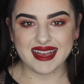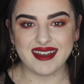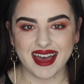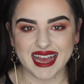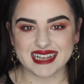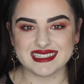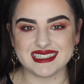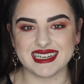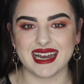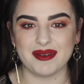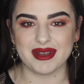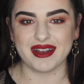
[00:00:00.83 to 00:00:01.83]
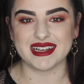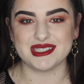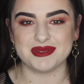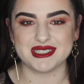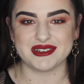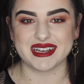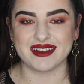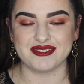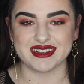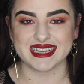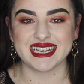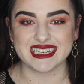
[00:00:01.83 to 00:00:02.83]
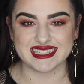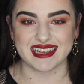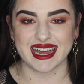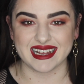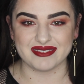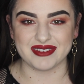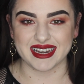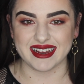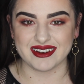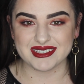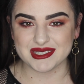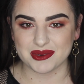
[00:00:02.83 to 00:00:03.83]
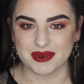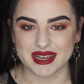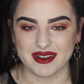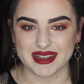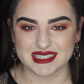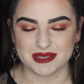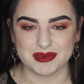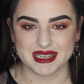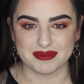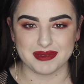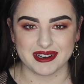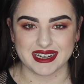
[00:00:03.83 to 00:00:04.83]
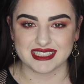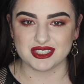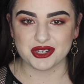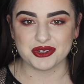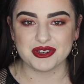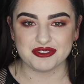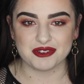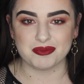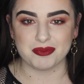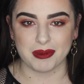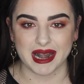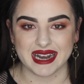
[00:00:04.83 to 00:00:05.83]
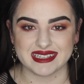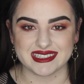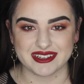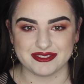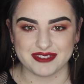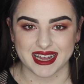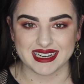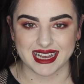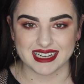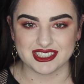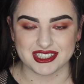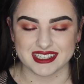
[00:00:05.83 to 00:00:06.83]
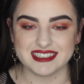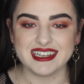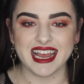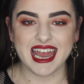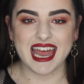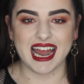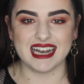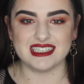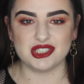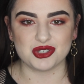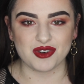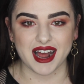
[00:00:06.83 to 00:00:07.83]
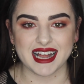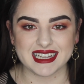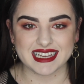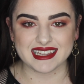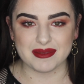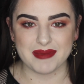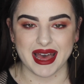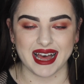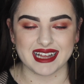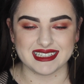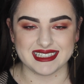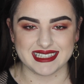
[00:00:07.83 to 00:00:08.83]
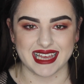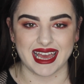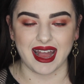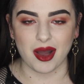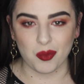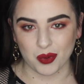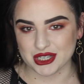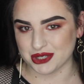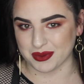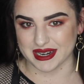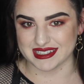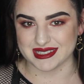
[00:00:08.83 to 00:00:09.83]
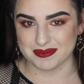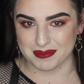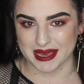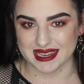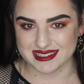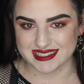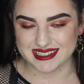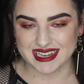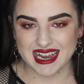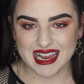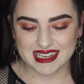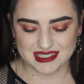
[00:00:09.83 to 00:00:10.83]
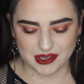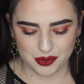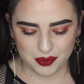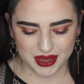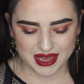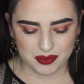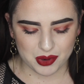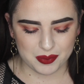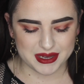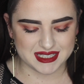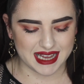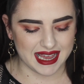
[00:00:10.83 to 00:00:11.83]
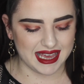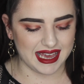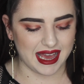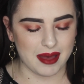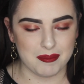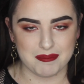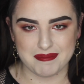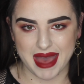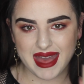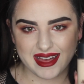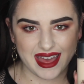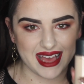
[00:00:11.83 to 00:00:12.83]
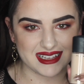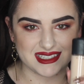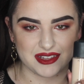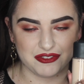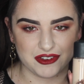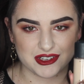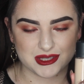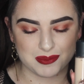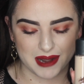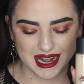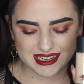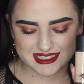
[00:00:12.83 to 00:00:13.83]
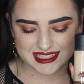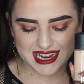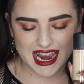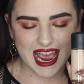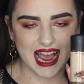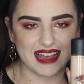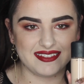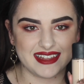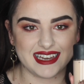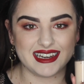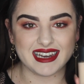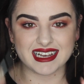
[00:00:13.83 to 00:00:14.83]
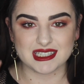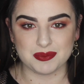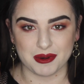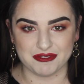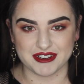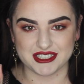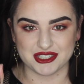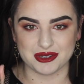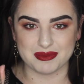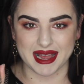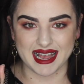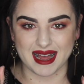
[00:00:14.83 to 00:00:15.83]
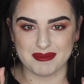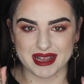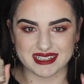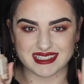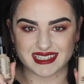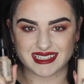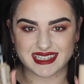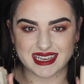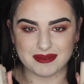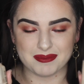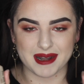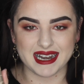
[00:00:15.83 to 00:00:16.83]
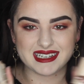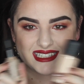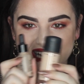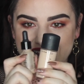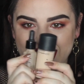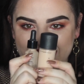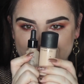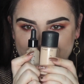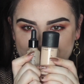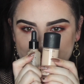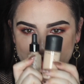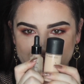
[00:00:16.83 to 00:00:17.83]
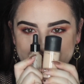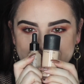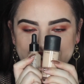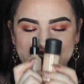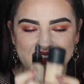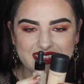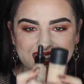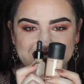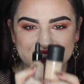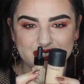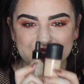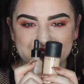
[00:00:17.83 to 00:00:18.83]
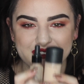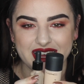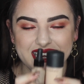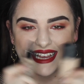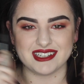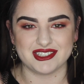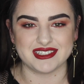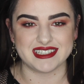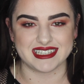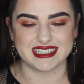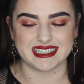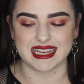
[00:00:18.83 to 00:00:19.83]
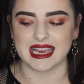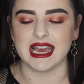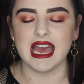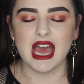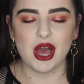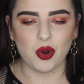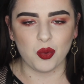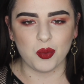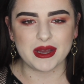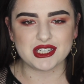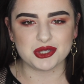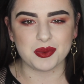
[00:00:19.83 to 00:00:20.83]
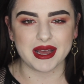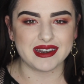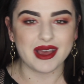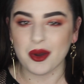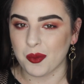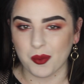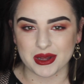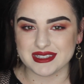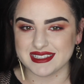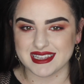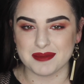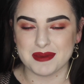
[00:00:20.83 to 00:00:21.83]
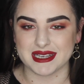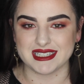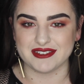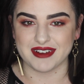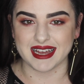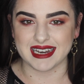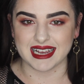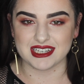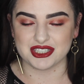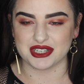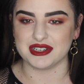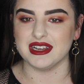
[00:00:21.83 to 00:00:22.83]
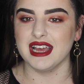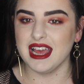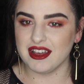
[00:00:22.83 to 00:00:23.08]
Hey guys, today we're going to be doing a really exciting video. So we're going to be comparing two different brands of foundation and trialing them out and seeing which one is best. So we will be taking MAC as the first brand and then NYX Professional Makeup as the second brand and comparing these two foundations to see which one wins the best foundation